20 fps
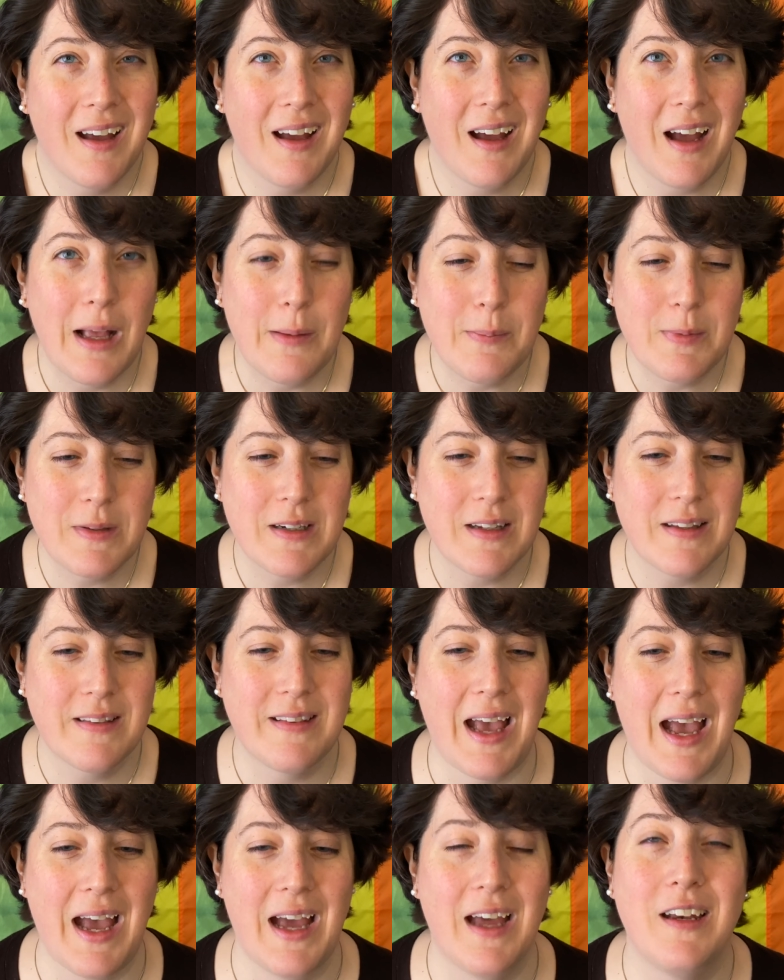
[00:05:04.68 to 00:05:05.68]
I'm still
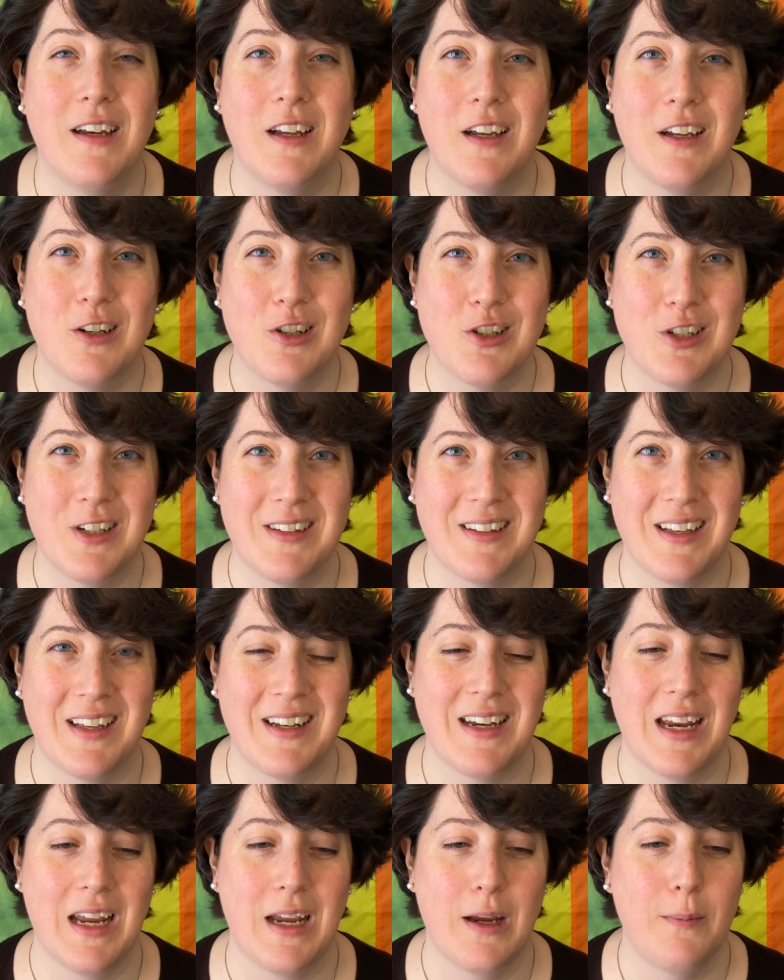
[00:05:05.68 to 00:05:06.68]
sad she's
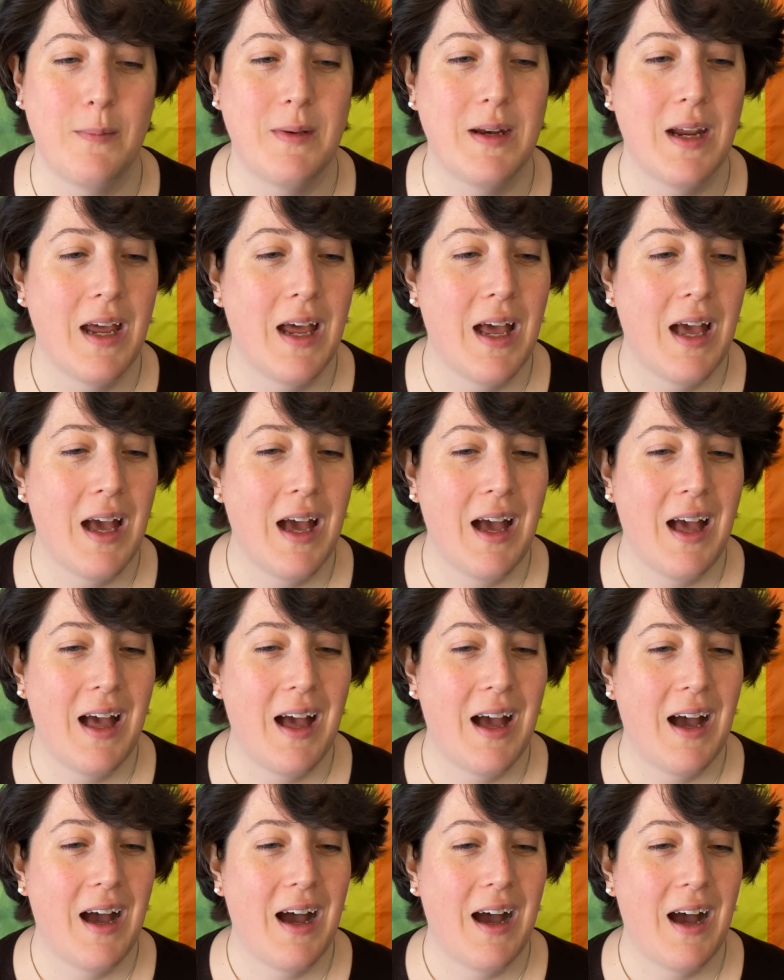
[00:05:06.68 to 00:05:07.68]
unnamed,
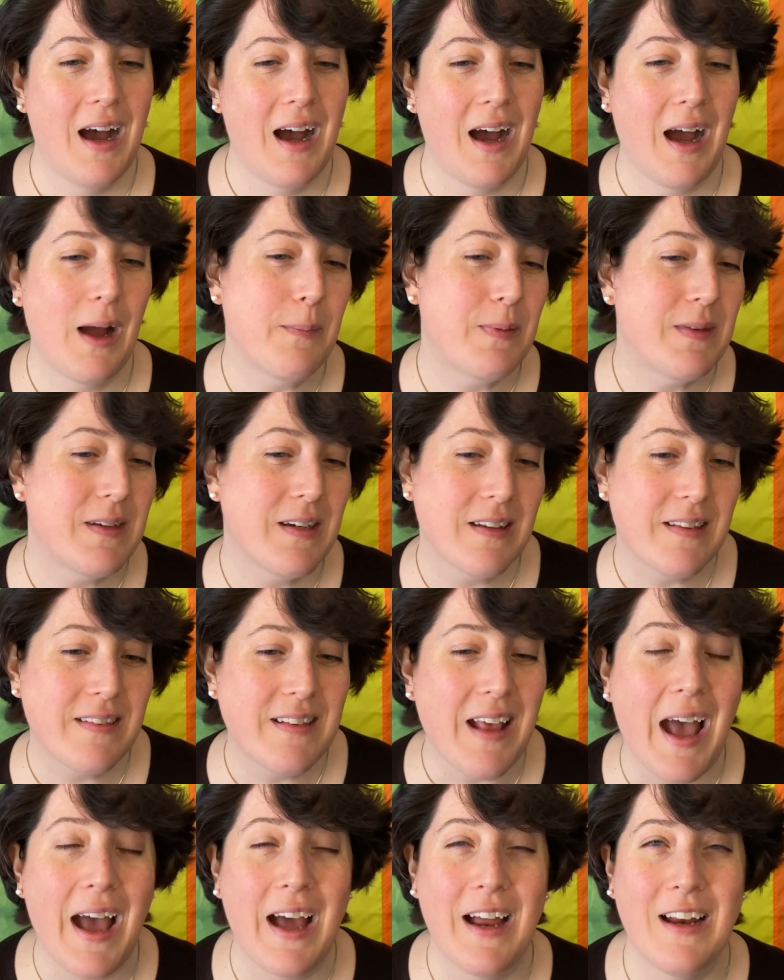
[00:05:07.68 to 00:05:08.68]
I'm still
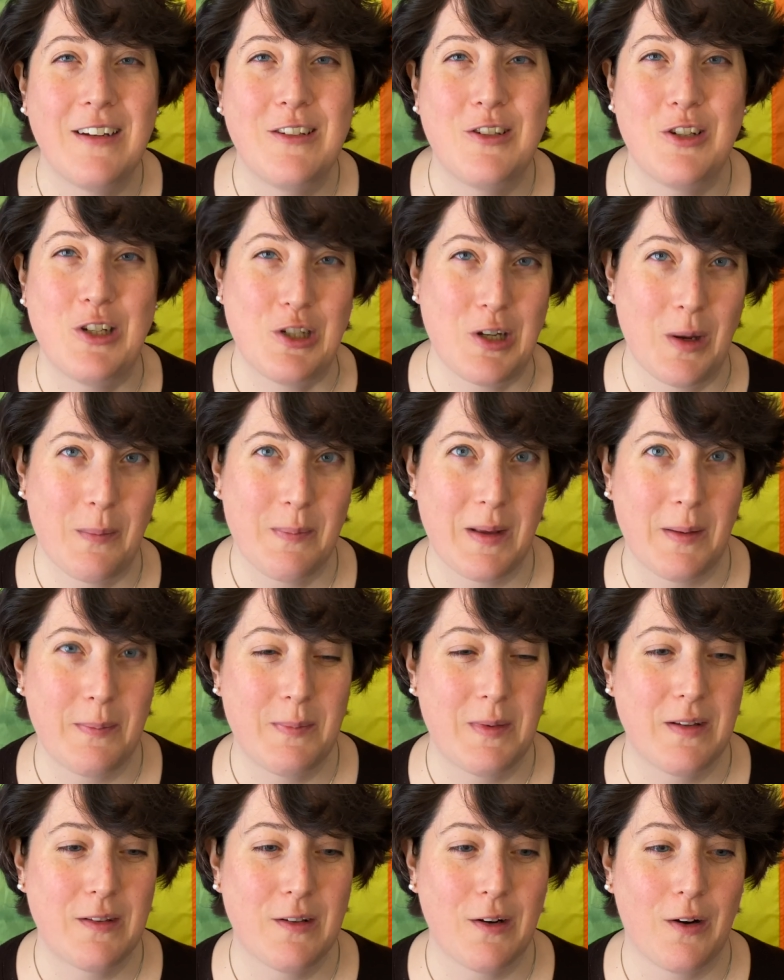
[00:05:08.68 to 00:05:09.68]
sad she jumps up
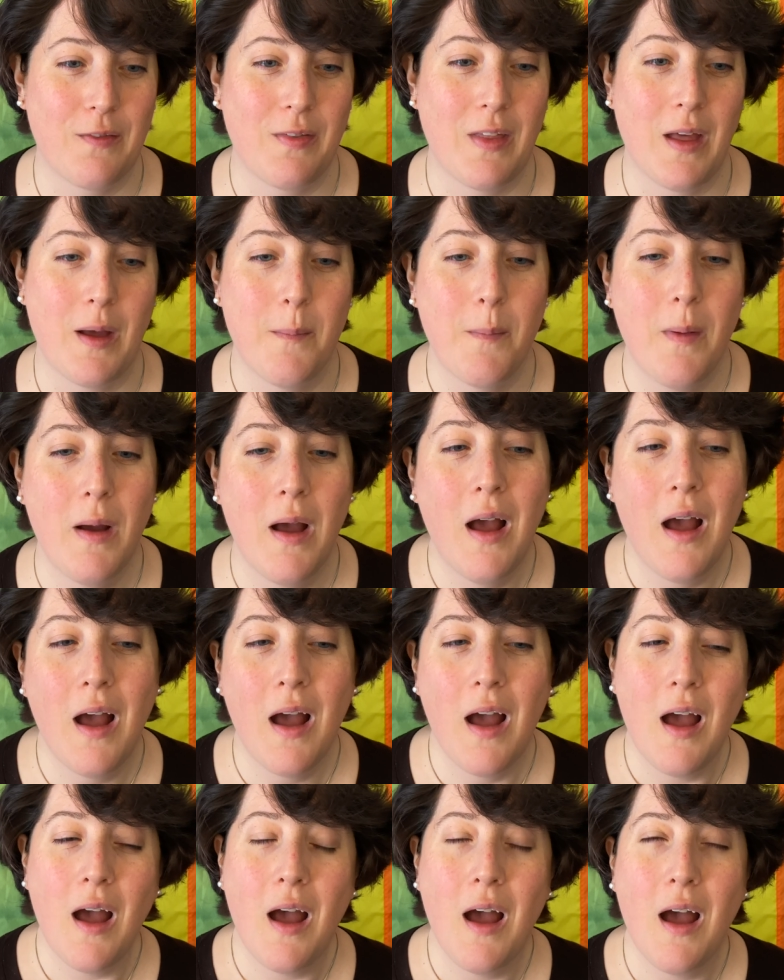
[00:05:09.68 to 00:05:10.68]
to serve them,
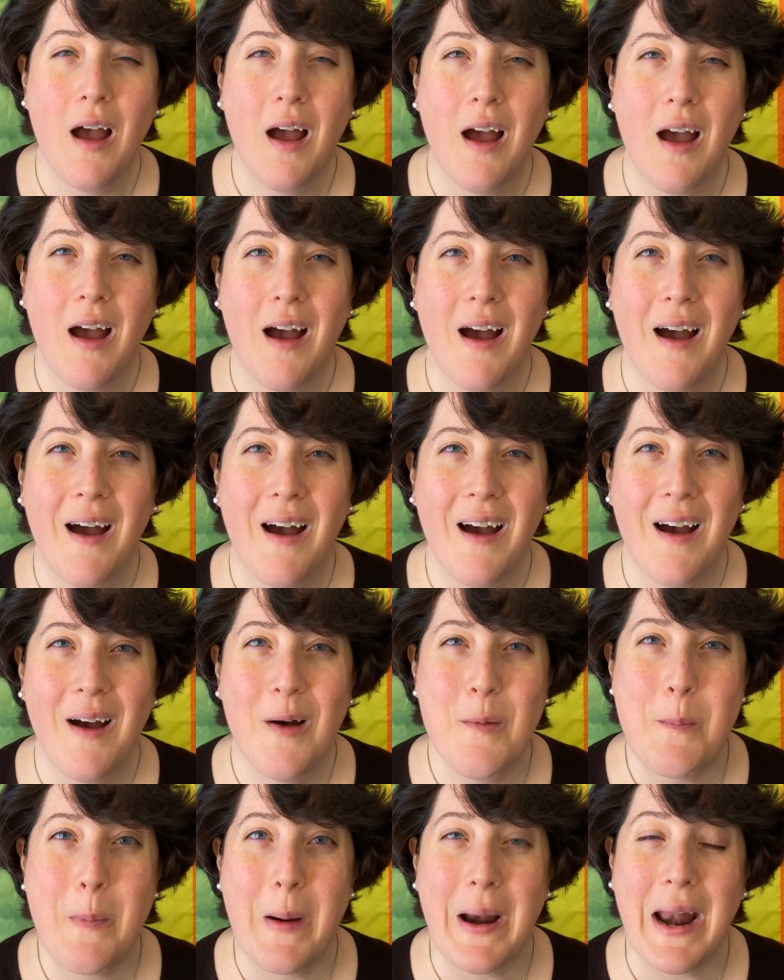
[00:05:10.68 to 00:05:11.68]

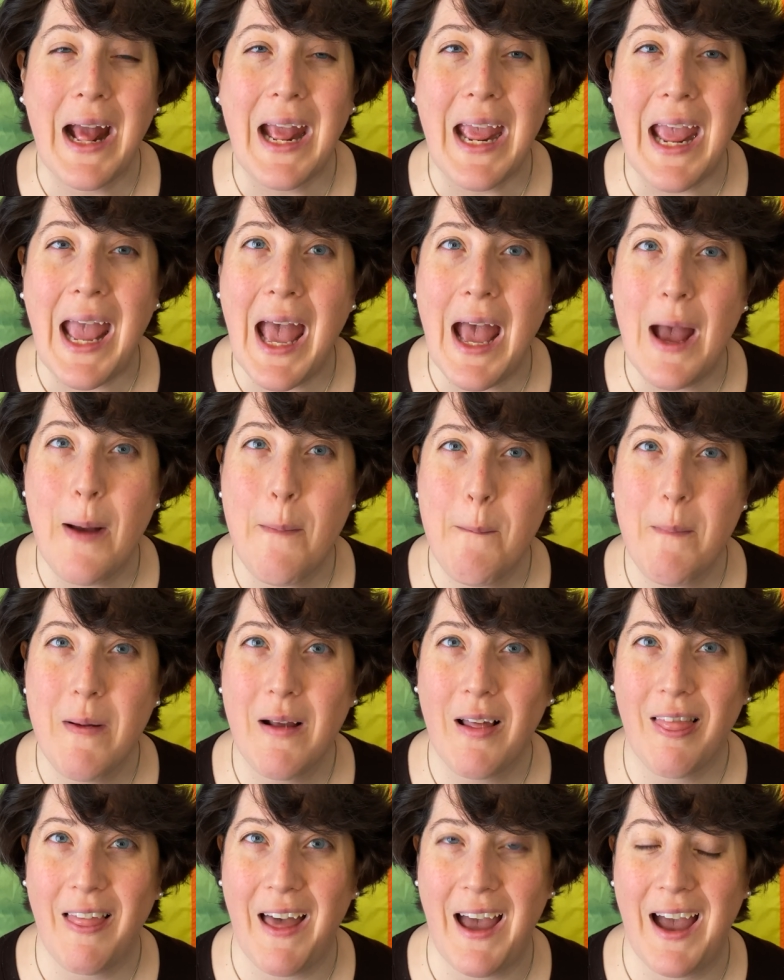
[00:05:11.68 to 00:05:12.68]
but I am
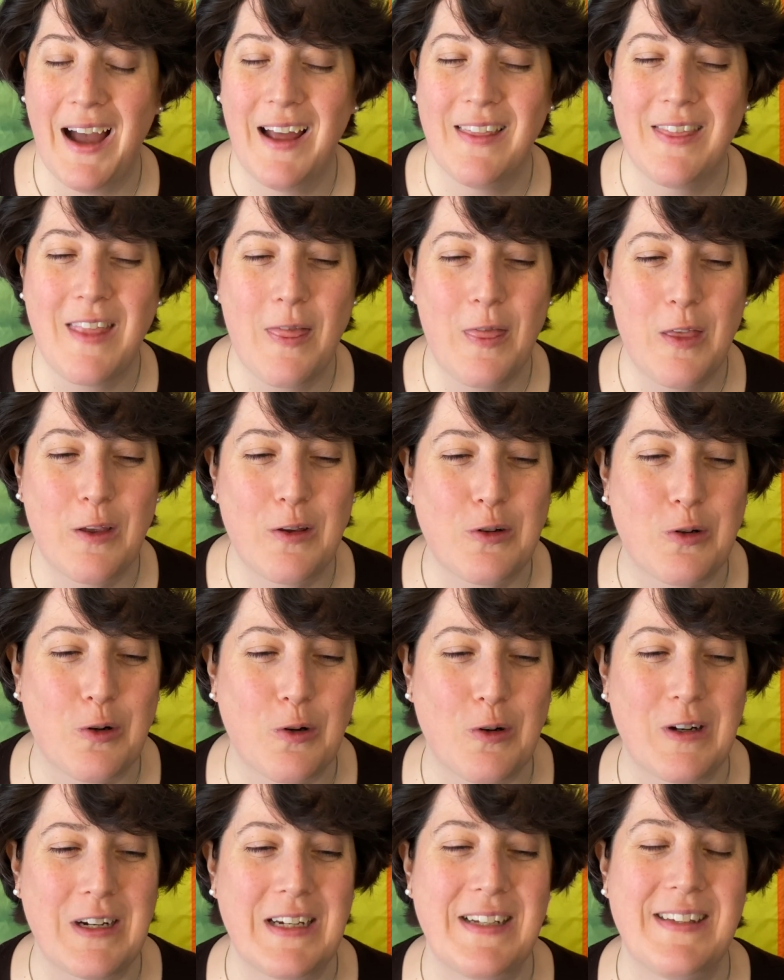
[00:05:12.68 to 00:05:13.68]
glad that the
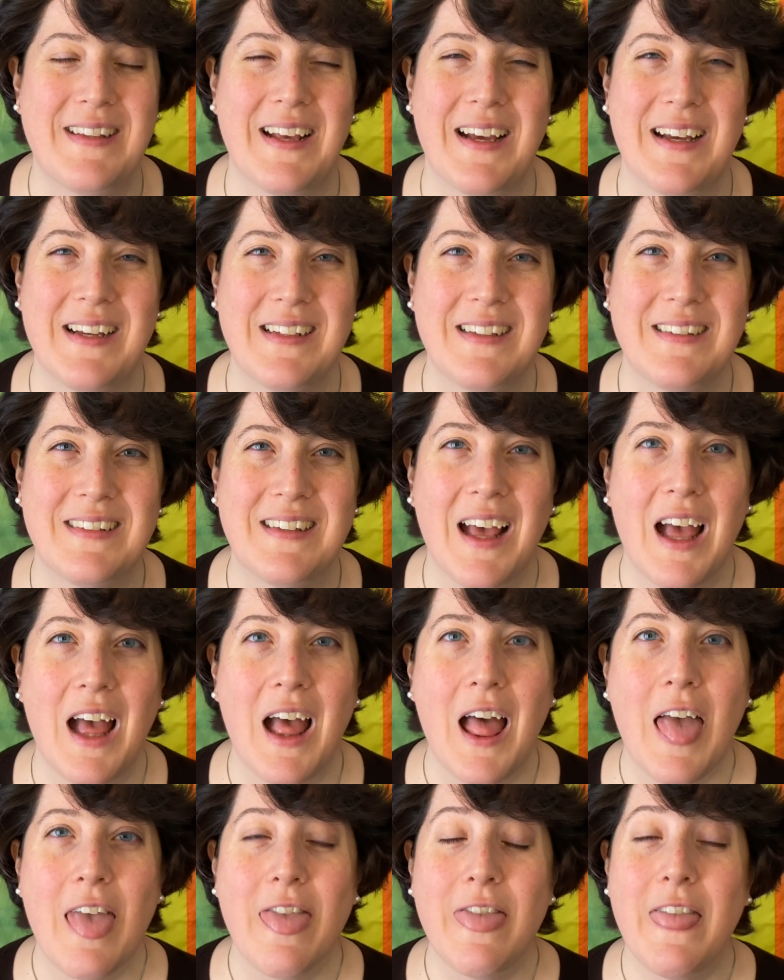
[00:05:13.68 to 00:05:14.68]
story says
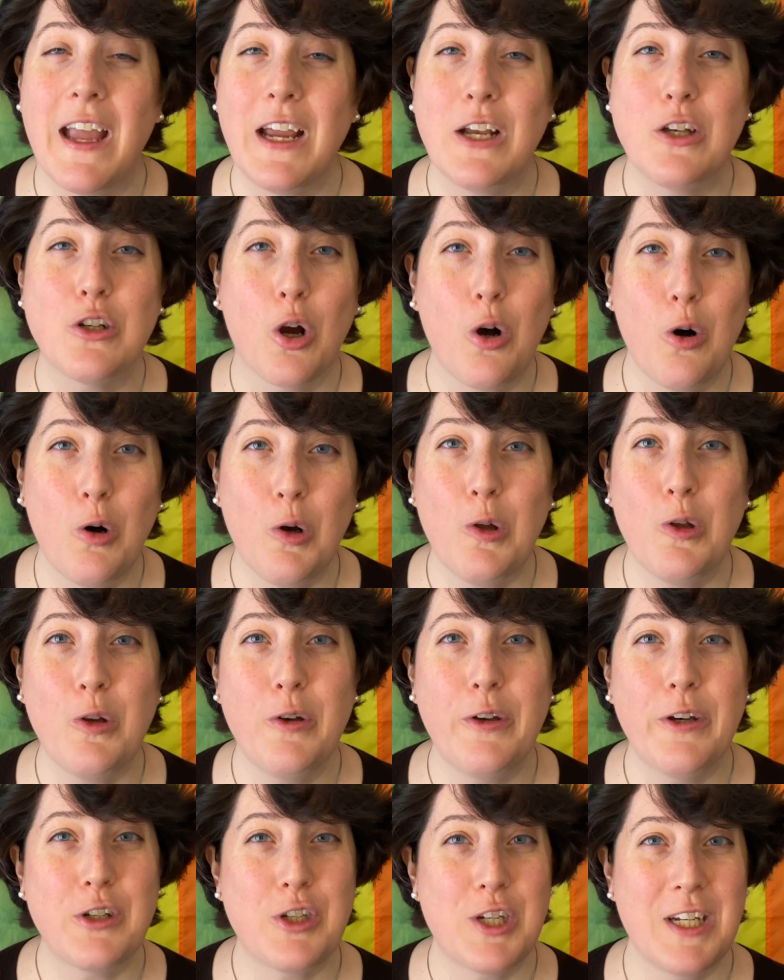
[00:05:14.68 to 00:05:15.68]
they
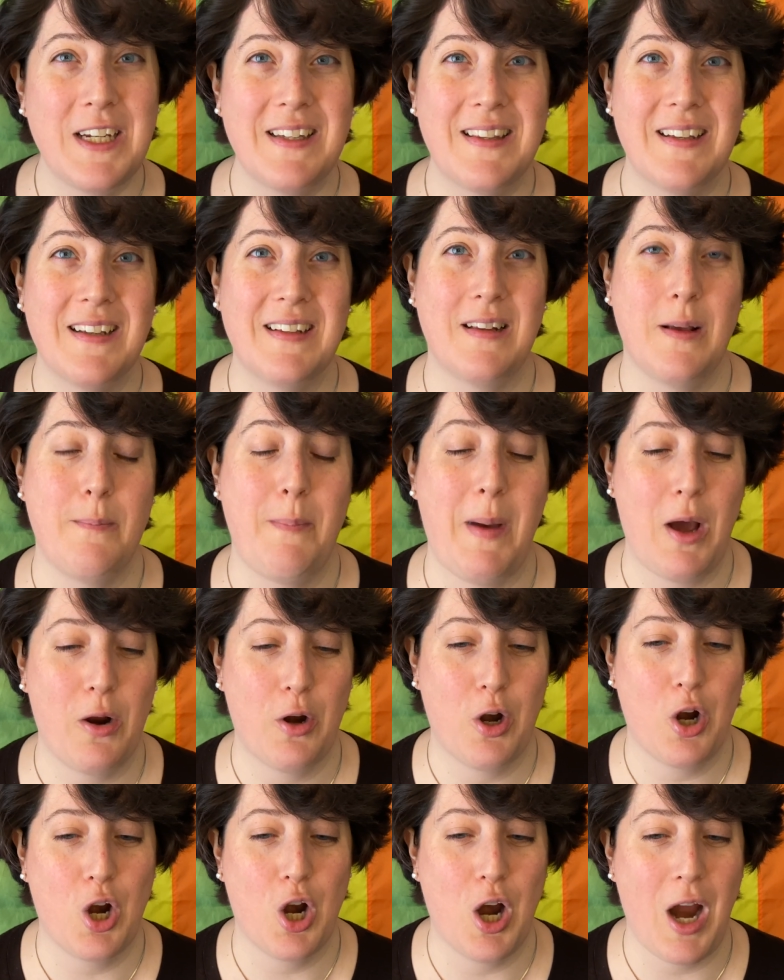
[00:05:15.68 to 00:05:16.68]
told Jesus about
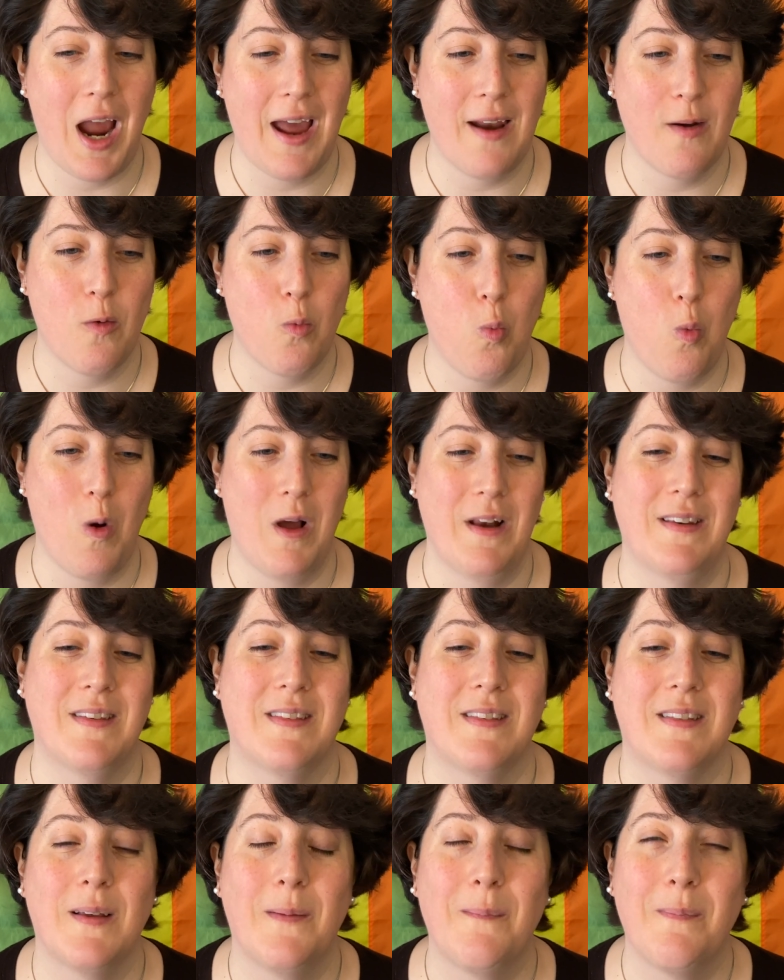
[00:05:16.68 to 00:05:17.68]
her at once.